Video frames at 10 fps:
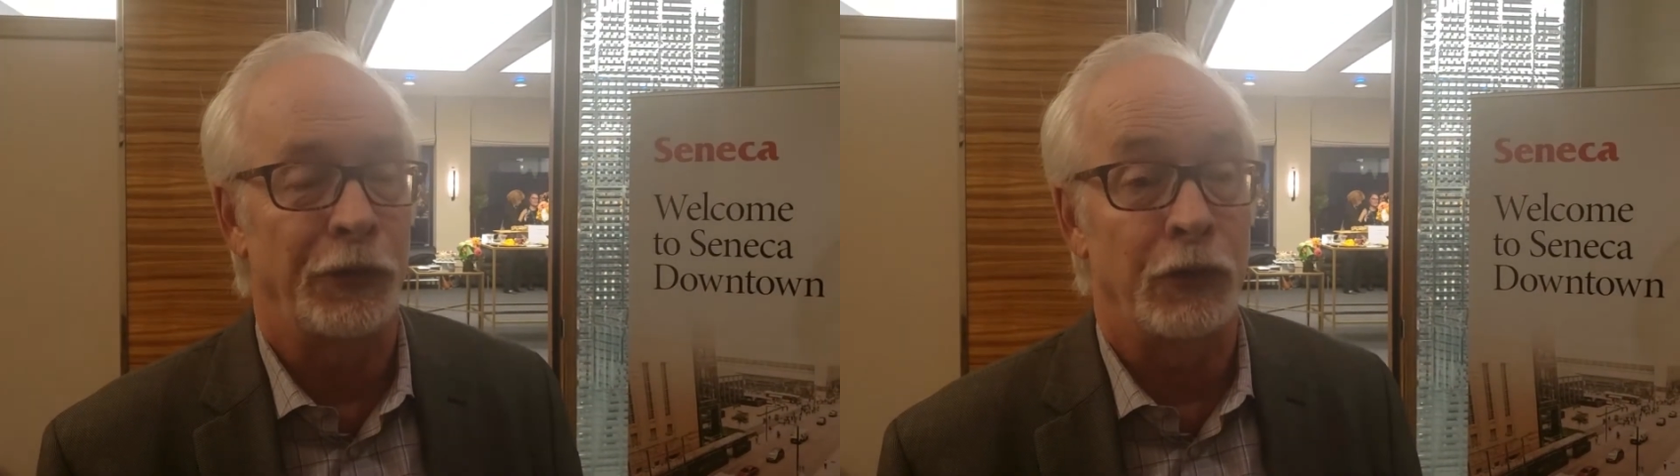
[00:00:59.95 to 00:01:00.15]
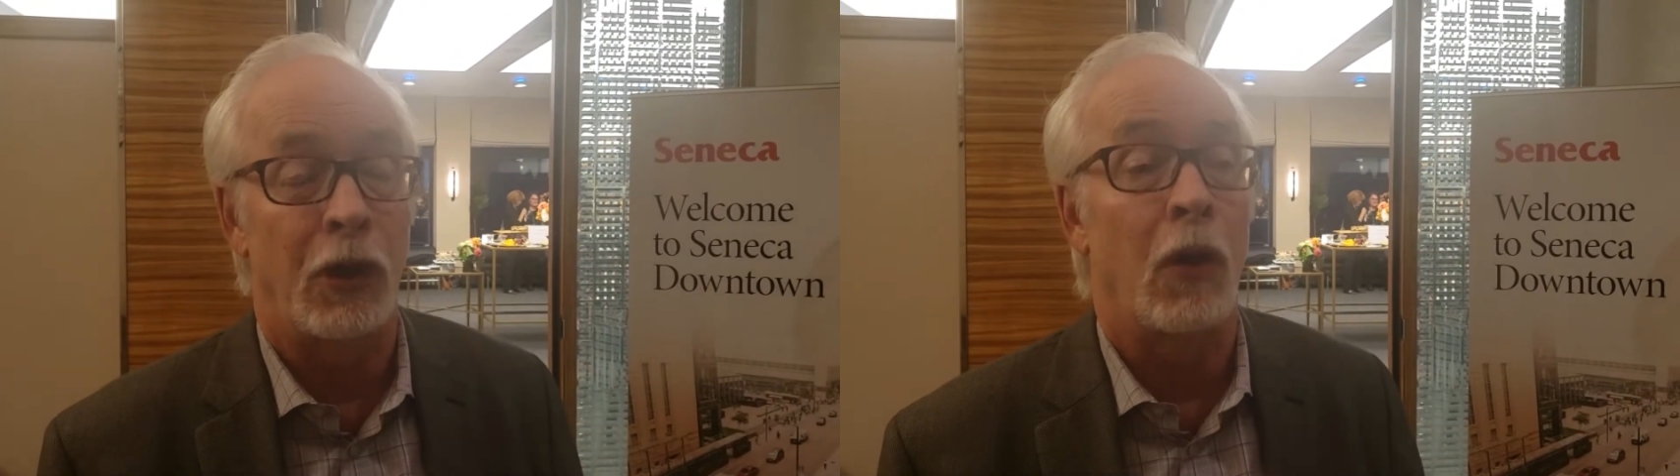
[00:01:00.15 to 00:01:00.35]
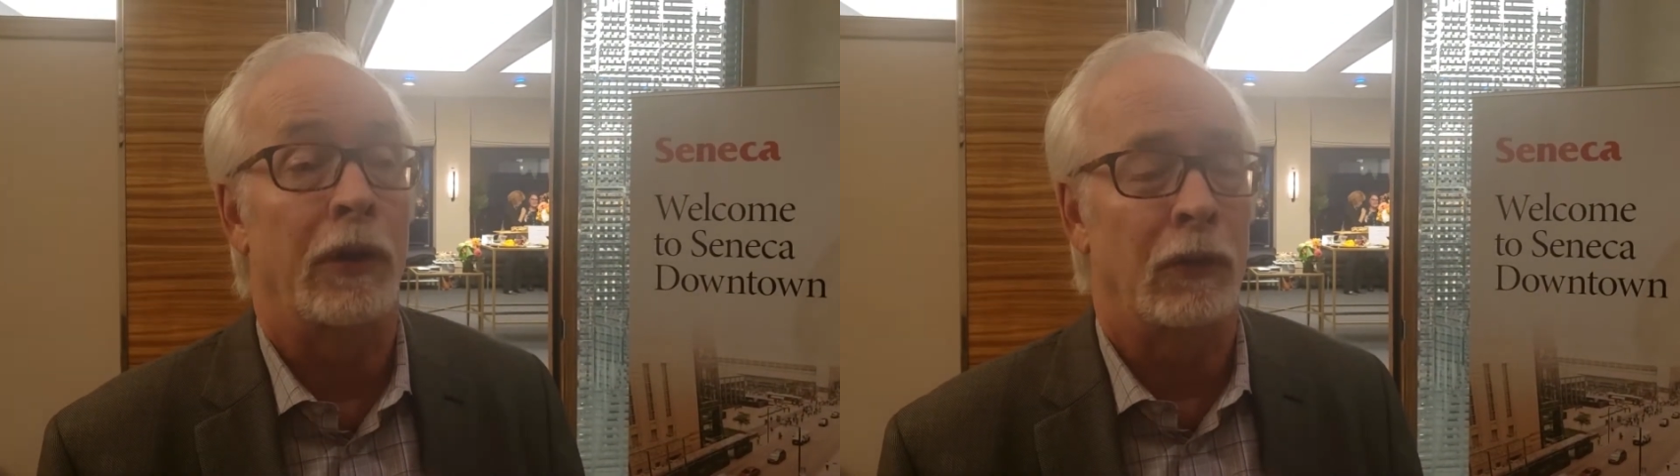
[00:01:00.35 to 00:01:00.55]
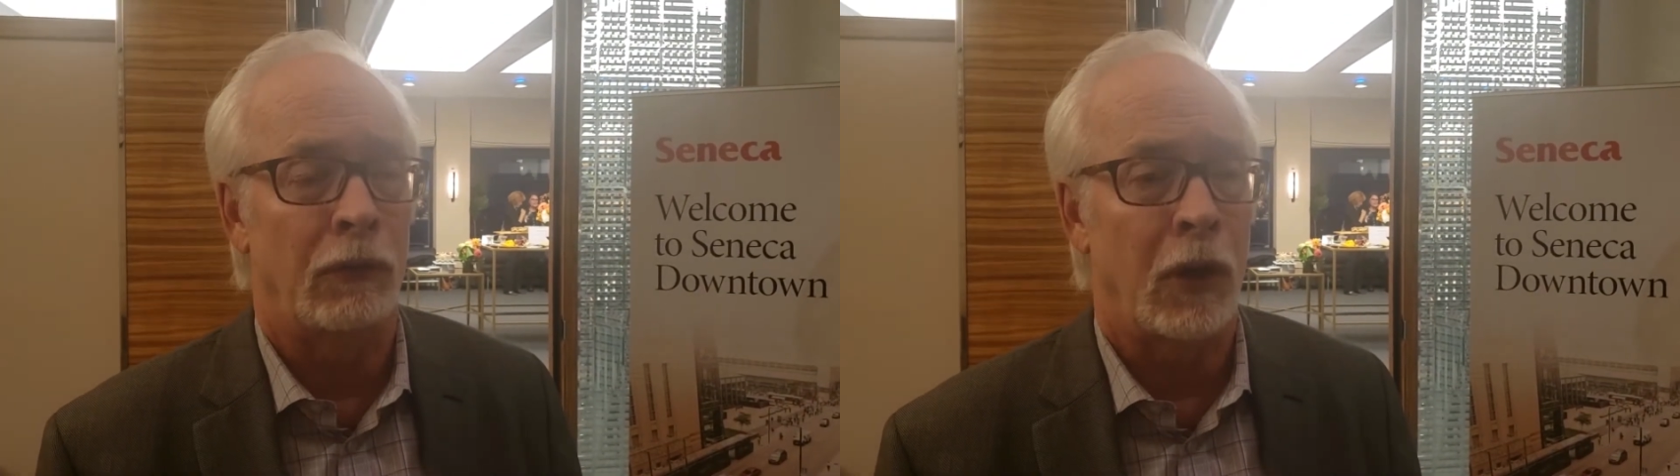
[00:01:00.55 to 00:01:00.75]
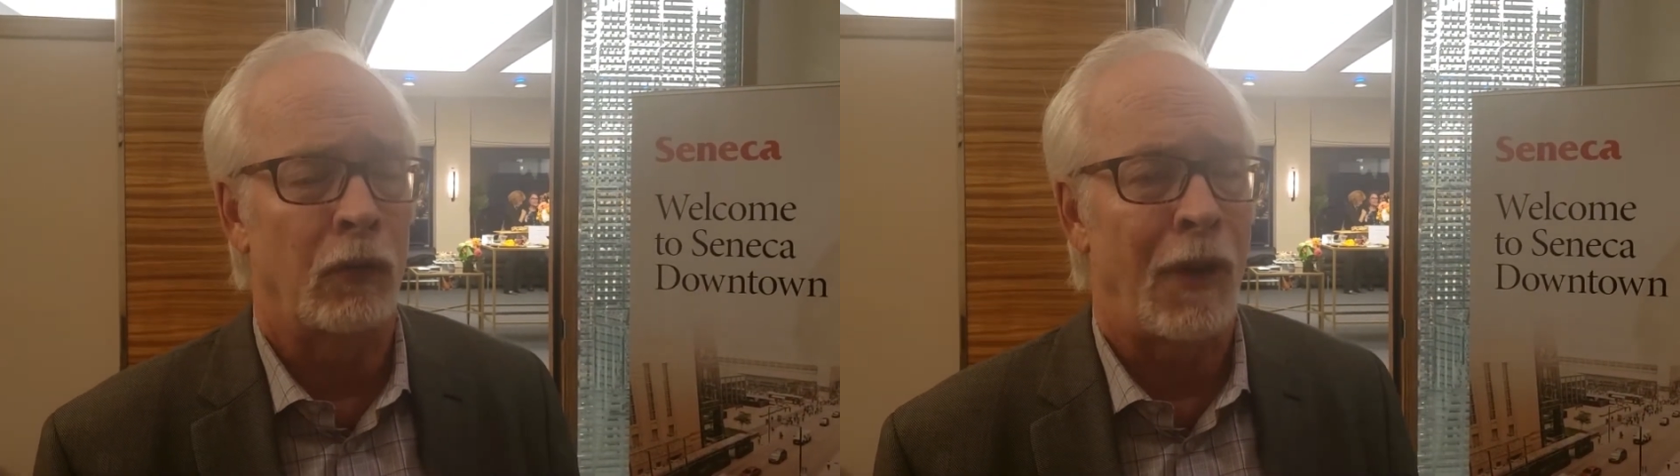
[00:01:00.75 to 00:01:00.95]
to grow and
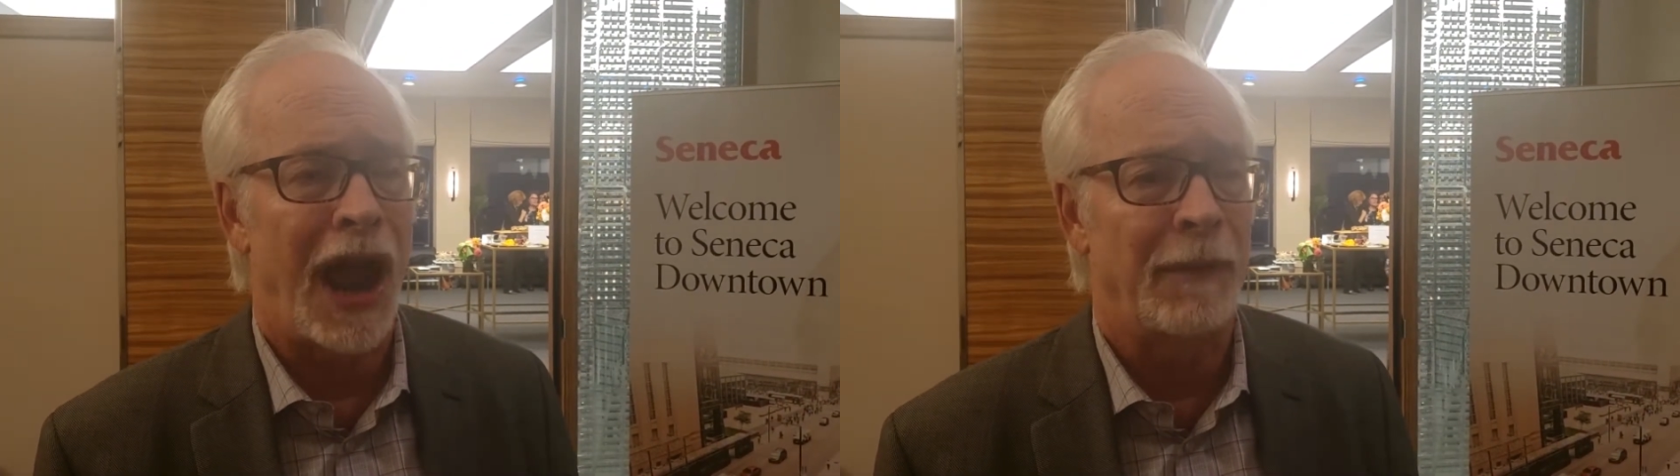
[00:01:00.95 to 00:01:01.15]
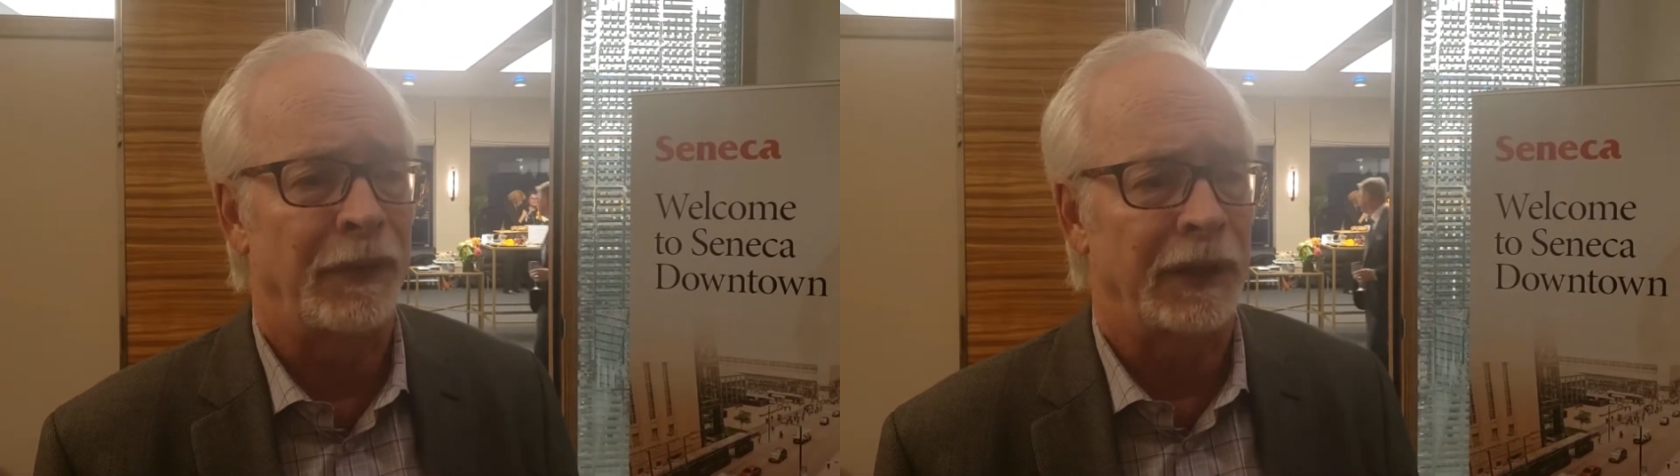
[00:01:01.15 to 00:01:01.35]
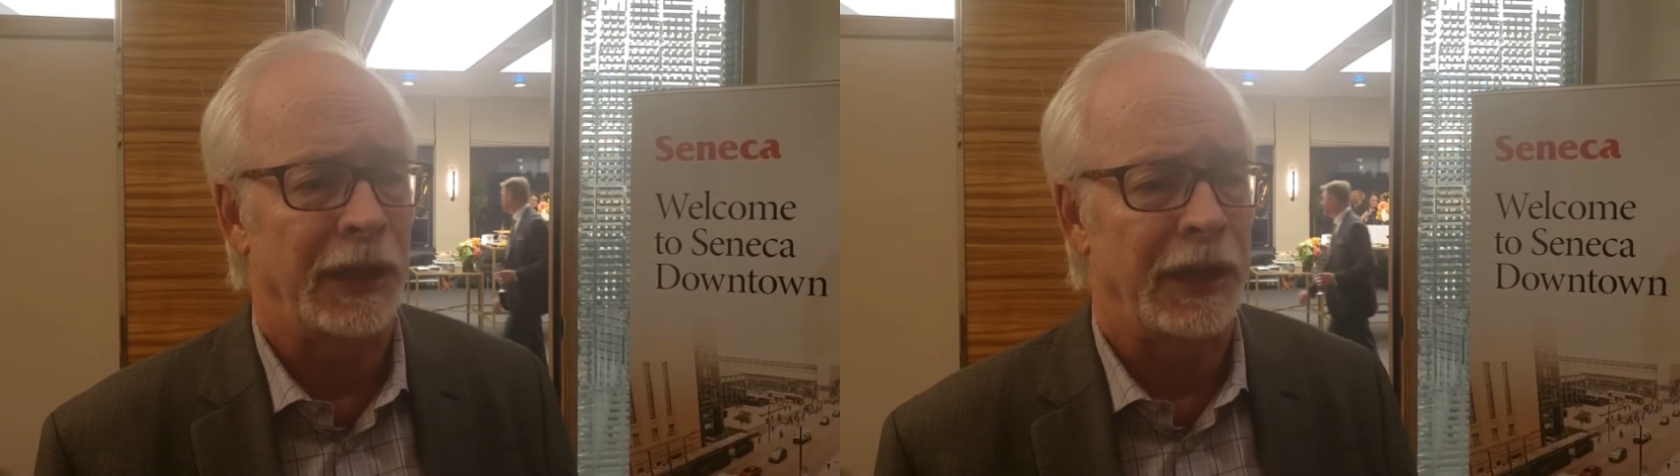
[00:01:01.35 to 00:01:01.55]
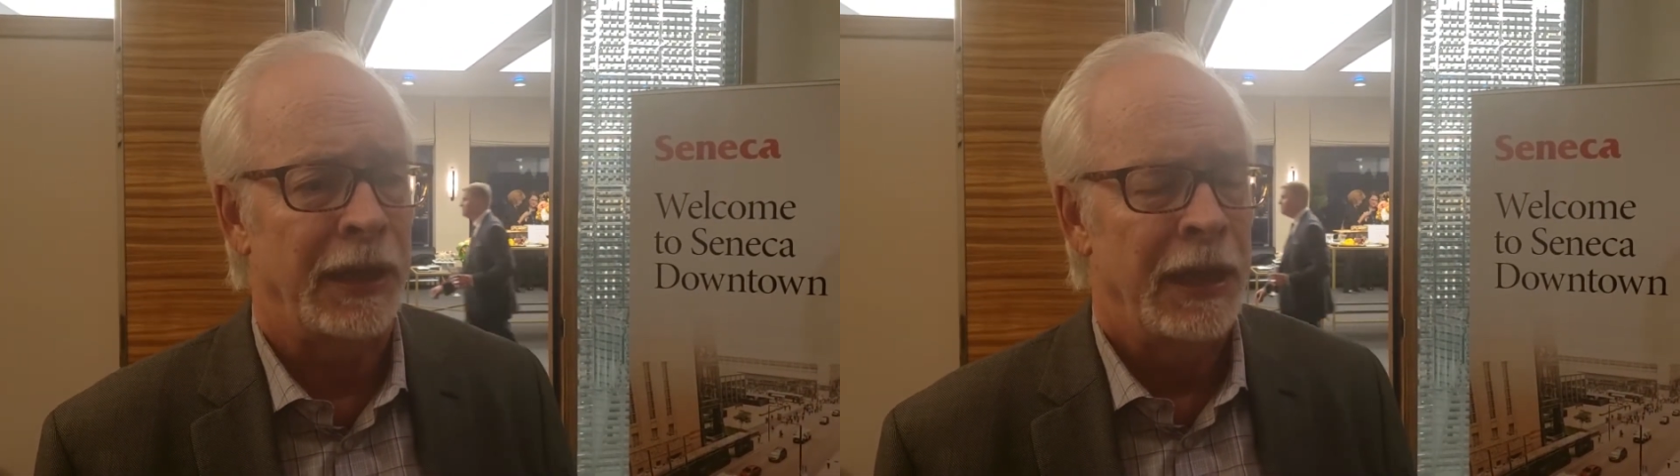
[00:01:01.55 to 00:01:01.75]
grow rapidly.